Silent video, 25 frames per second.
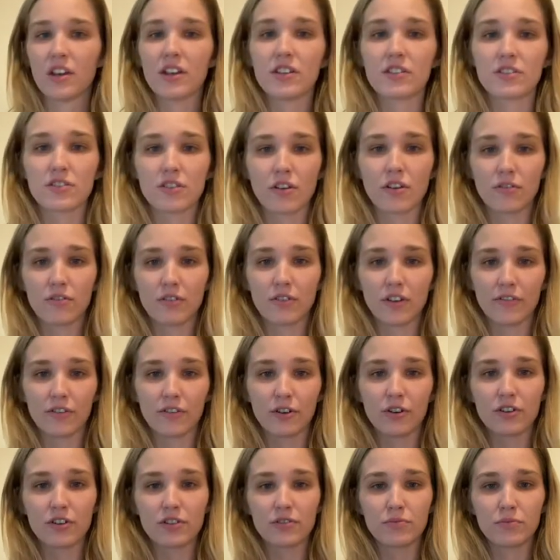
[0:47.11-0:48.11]
So of
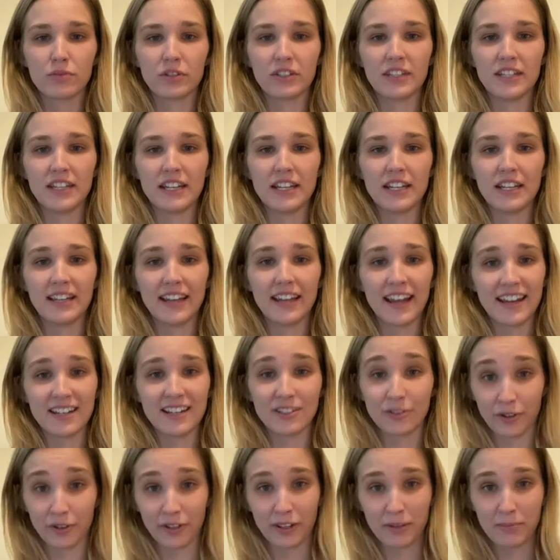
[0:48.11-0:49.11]
course we'll need a
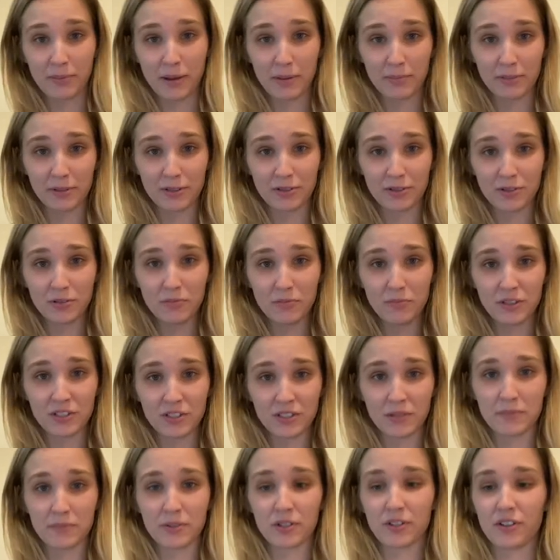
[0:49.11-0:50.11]
toilet paper tube, which
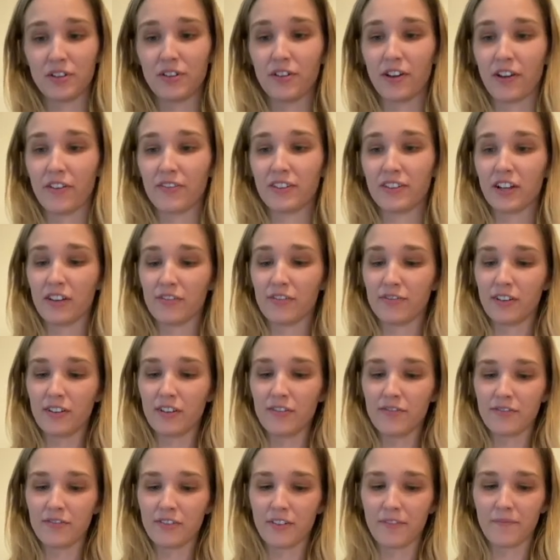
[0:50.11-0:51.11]
I'm sure you have enough of.
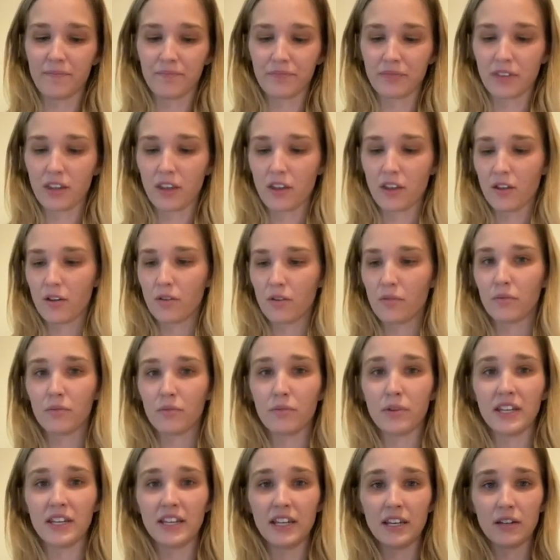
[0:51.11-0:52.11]

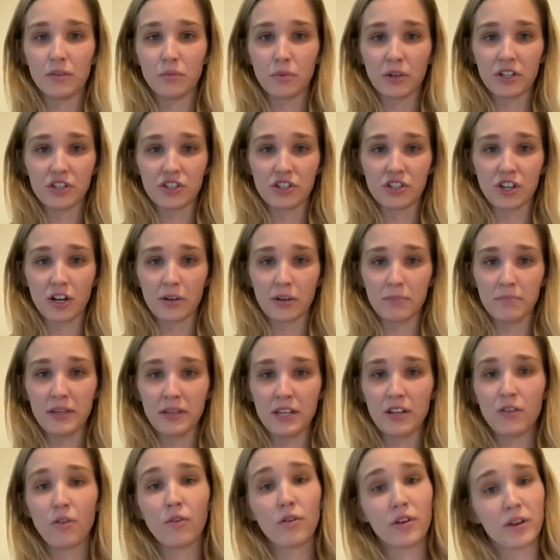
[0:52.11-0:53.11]
We need one
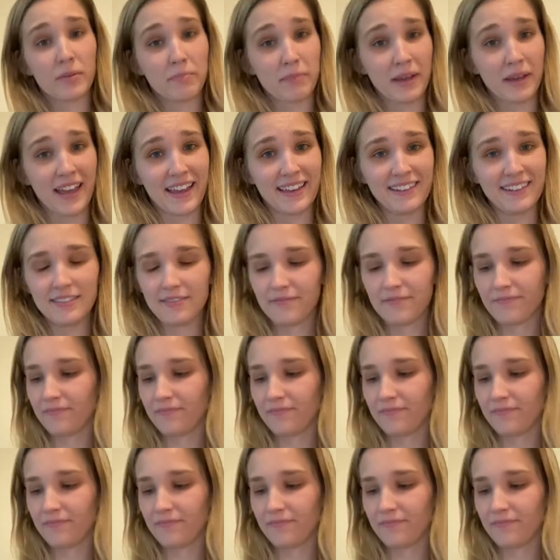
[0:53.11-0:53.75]
Sharpie or a pen.